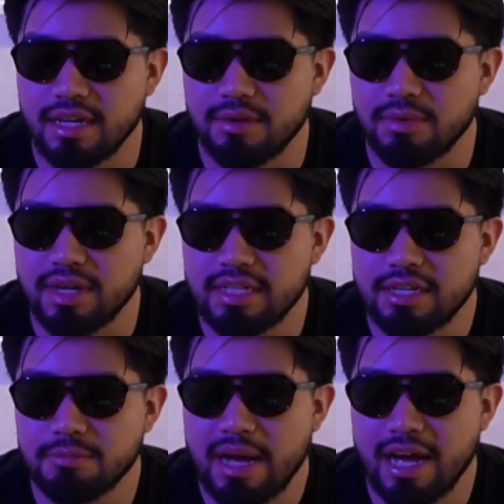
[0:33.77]
And what ended
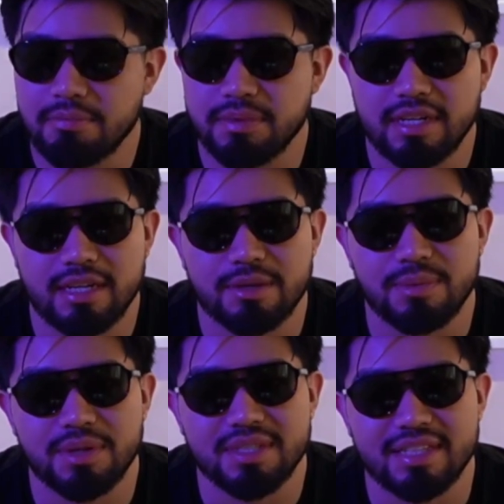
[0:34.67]
up happening
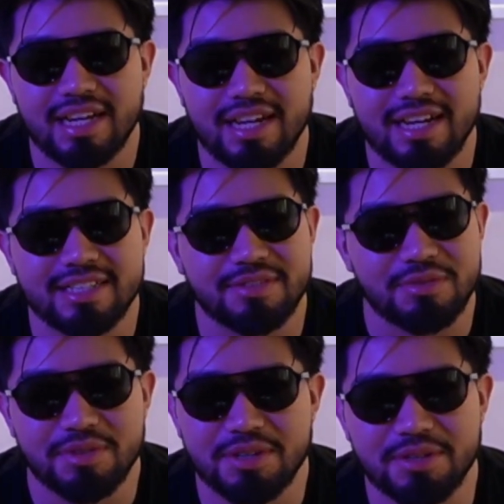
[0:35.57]
was that, as
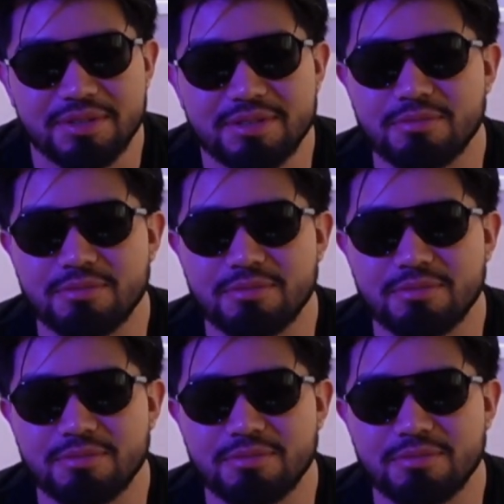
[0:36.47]
everyone knows,